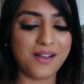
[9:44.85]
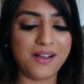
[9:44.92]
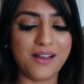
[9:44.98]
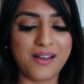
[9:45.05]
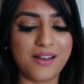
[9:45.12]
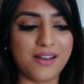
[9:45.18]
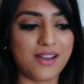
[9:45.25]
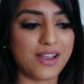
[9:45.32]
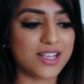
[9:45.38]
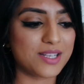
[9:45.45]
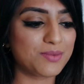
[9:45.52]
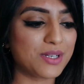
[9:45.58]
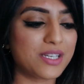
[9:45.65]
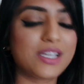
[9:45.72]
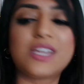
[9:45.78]

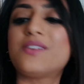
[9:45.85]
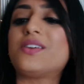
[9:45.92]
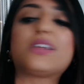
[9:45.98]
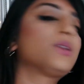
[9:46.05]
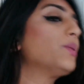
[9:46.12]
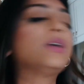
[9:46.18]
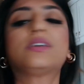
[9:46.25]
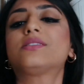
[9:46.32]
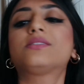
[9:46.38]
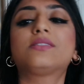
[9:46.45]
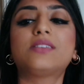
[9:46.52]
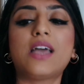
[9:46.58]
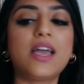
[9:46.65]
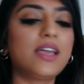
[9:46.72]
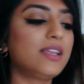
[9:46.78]
I'm going to give it a quick
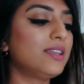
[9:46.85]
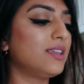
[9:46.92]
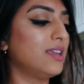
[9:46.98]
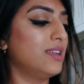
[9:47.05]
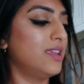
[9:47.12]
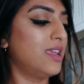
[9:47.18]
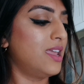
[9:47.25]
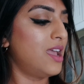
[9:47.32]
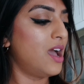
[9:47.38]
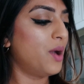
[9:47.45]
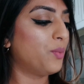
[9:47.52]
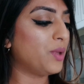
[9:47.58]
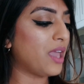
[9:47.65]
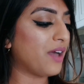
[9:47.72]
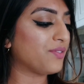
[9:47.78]
scent. In here
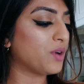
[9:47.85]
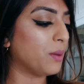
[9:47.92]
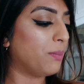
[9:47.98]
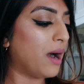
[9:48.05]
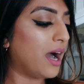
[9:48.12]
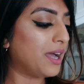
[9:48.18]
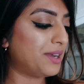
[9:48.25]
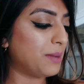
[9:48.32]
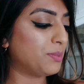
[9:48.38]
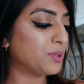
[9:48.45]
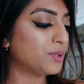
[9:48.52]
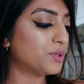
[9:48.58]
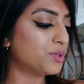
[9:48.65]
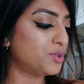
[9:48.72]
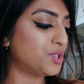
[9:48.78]
we have got
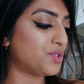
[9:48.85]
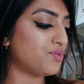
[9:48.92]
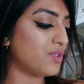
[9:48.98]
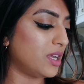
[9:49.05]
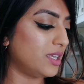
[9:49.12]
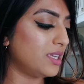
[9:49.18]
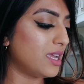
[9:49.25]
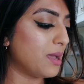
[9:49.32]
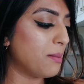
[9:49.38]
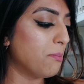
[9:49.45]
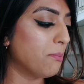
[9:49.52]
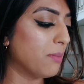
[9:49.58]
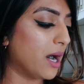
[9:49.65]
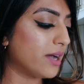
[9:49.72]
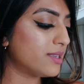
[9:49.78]
pineapple,
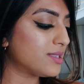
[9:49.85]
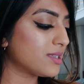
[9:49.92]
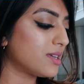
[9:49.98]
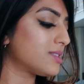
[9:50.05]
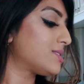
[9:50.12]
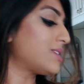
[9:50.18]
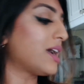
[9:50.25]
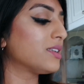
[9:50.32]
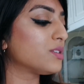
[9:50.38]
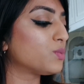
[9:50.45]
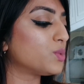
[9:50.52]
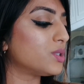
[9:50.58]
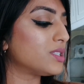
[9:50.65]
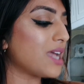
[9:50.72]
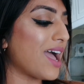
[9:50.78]
geranium, musk,
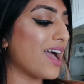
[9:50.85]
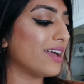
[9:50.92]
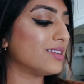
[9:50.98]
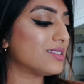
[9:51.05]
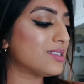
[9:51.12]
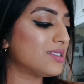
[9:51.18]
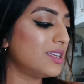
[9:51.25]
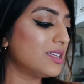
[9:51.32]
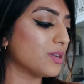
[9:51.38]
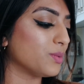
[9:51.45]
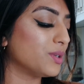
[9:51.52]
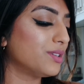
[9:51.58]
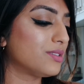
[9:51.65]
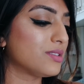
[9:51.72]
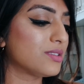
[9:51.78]
sandalwood, and
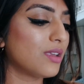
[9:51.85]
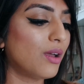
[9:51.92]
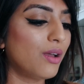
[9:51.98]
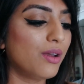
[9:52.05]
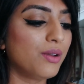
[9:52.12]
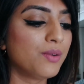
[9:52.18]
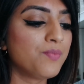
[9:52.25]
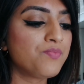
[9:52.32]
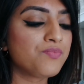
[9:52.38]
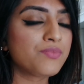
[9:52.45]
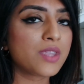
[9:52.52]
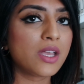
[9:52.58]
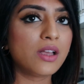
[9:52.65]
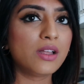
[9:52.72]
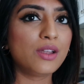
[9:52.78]
cedarwood. So
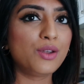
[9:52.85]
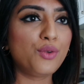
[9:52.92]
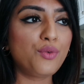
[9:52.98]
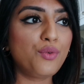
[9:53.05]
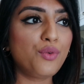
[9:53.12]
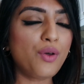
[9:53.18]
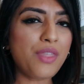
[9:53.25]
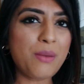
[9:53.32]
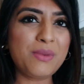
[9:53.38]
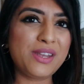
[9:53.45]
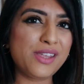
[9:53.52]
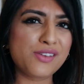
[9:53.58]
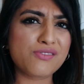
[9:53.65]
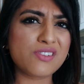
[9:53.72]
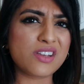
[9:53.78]
not that
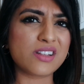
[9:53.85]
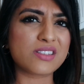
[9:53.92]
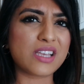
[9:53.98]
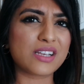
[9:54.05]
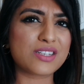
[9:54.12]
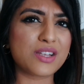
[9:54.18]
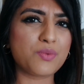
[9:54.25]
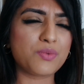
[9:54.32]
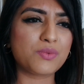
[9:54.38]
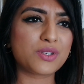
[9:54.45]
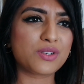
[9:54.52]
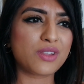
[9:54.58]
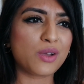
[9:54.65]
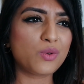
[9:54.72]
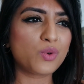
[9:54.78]
many ingredients actually, which
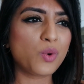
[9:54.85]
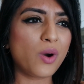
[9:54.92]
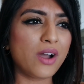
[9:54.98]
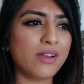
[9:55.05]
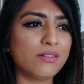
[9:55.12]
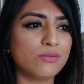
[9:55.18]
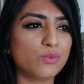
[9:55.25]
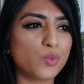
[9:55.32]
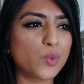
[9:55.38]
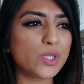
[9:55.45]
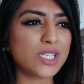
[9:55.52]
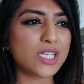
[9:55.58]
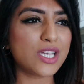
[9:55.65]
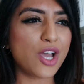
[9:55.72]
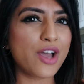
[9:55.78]
they're all quite
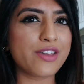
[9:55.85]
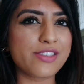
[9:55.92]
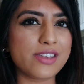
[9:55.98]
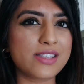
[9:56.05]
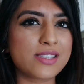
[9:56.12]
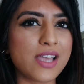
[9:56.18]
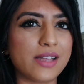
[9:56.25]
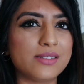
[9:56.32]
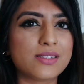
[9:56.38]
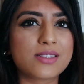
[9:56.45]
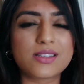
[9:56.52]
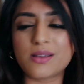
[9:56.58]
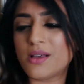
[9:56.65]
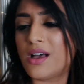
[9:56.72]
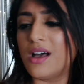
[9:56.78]
woody, earthy scents.